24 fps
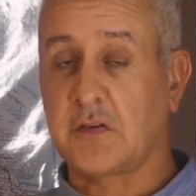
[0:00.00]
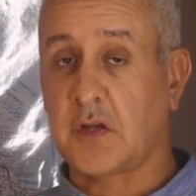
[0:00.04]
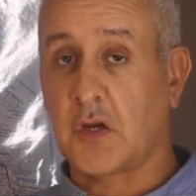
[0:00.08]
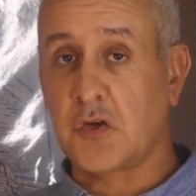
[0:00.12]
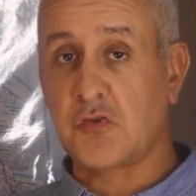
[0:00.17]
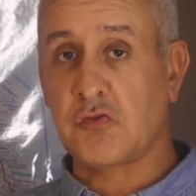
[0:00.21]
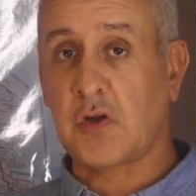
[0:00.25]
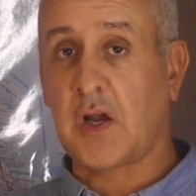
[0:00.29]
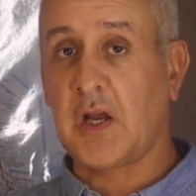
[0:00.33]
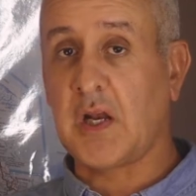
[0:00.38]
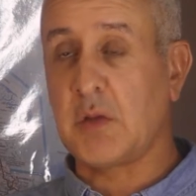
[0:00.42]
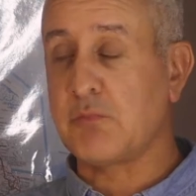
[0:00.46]
So
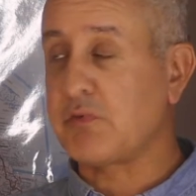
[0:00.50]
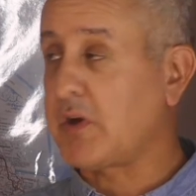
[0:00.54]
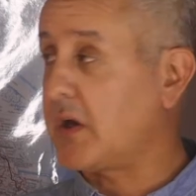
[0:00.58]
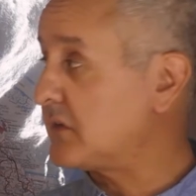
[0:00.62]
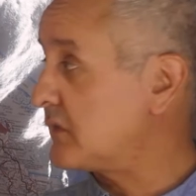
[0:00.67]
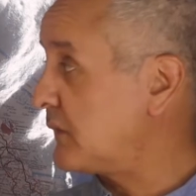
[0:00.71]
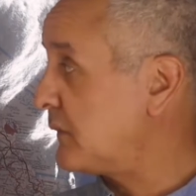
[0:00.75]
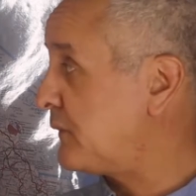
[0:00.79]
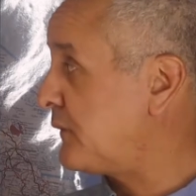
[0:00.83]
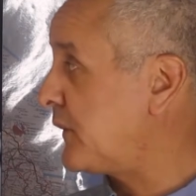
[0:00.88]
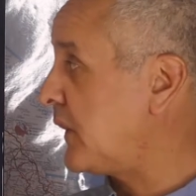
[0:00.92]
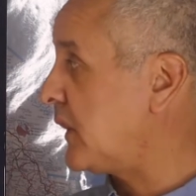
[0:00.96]
trailer
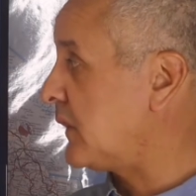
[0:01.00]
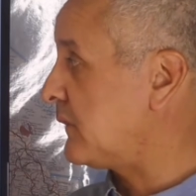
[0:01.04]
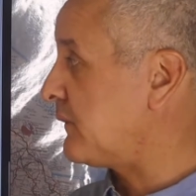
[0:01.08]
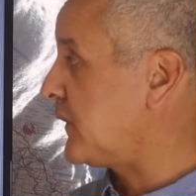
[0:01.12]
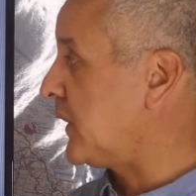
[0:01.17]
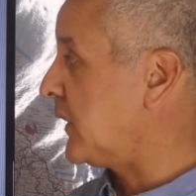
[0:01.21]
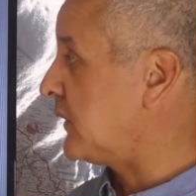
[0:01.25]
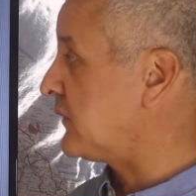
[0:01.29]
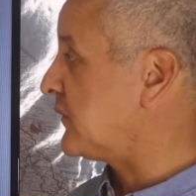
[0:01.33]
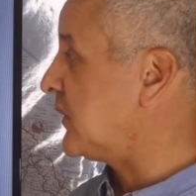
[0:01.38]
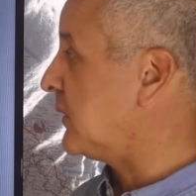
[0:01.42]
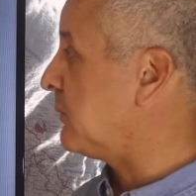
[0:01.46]
brakes are far,
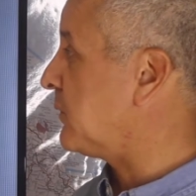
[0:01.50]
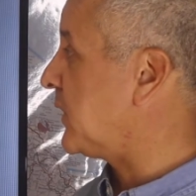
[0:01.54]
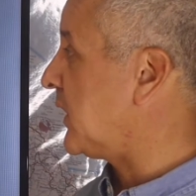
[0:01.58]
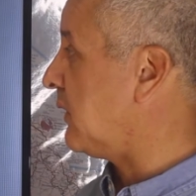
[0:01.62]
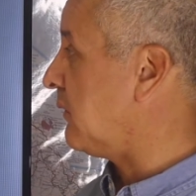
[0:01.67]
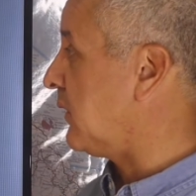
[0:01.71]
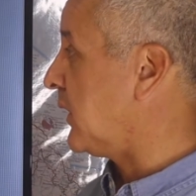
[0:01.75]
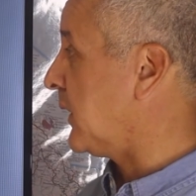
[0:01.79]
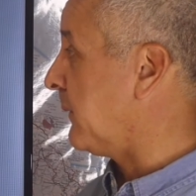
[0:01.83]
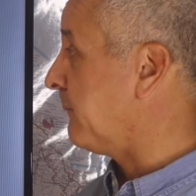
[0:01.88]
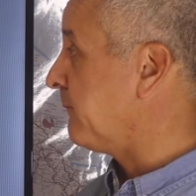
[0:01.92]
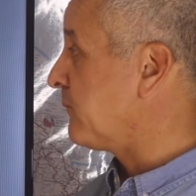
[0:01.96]
far
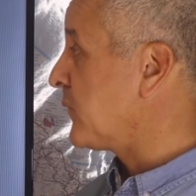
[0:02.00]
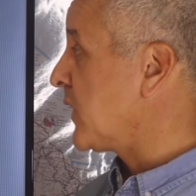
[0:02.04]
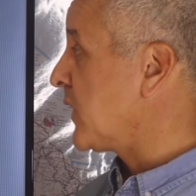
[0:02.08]
superior.